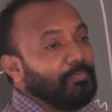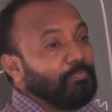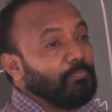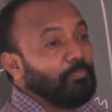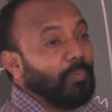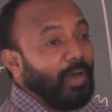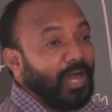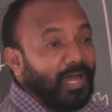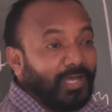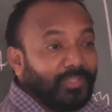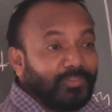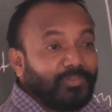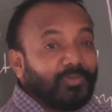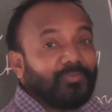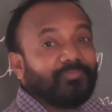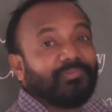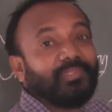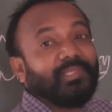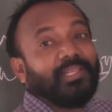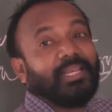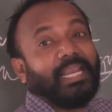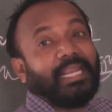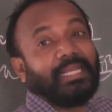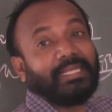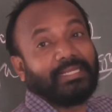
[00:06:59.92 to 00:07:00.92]
path of
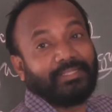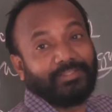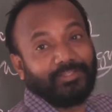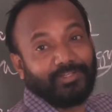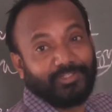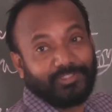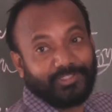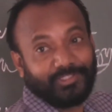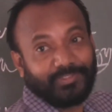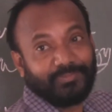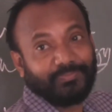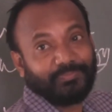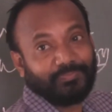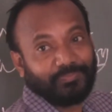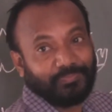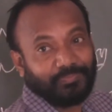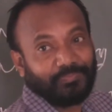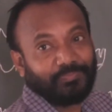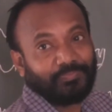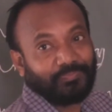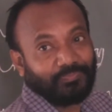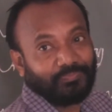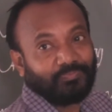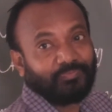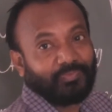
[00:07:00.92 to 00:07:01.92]
the light energy,
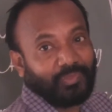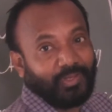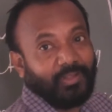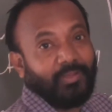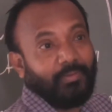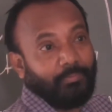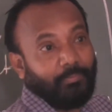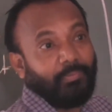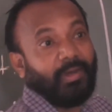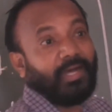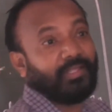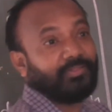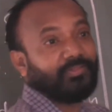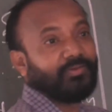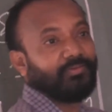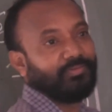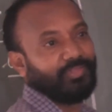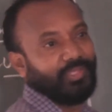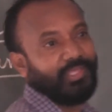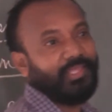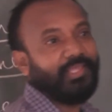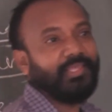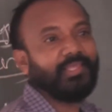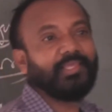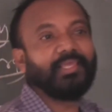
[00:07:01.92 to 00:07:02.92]
path of
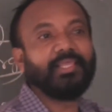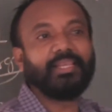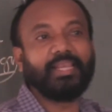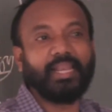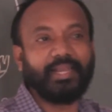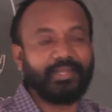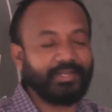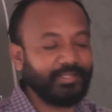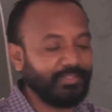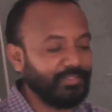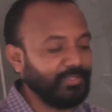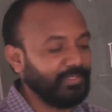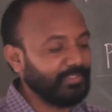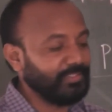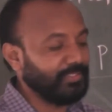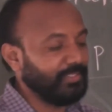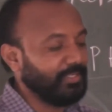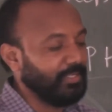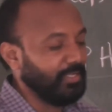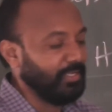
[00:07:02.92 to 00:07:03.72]
the light energy.